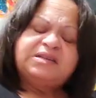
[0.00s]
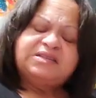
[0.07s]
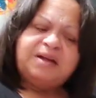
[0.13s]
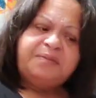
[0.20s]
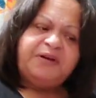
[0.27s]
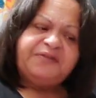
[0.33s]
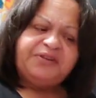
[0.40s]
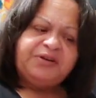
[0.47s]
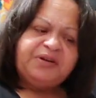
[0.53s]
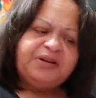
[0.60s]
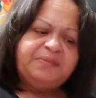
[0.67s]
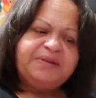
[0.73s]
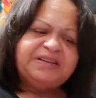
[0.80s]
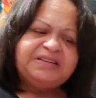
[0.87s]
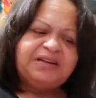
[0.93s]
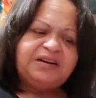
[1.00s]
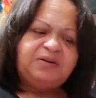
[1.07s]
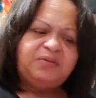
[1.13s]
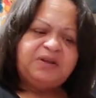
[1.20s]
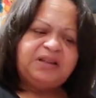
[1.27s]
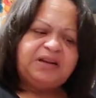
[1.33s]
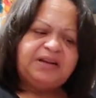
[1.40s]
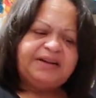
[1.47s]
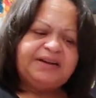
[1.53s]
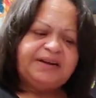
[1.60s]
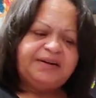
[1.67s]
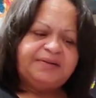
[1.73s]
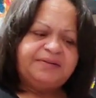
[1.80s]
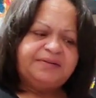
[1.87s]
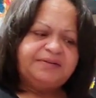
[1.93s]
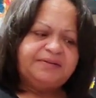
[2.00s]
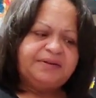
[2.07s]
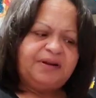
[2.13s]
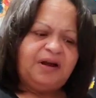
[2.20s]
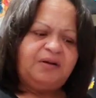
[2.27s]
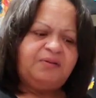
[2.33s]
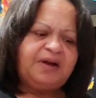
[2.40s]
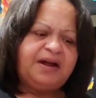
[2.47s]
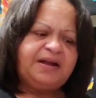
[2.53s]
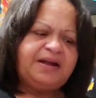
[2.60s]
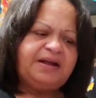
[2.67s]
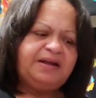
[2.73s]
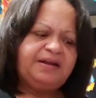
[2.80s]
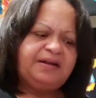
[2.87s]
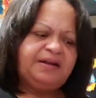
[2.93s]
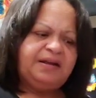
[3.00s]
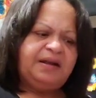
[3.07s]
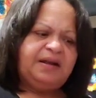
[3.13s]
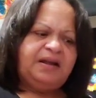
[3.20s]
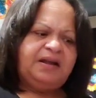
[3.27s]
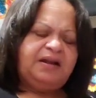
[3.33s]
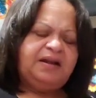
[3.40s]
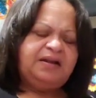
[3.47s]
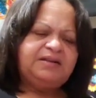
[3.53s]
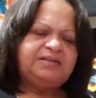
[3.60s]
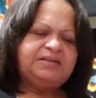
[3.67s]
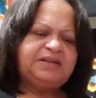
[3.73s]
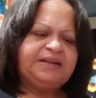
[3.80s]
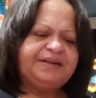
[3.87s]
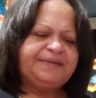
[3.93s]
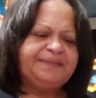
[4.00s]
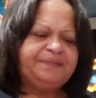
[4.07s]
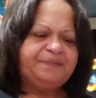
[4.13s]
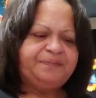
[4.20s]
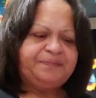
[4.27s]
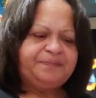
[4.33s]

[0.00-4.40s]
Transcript: Some of you could be dealing with a Leo, all right? Let's see.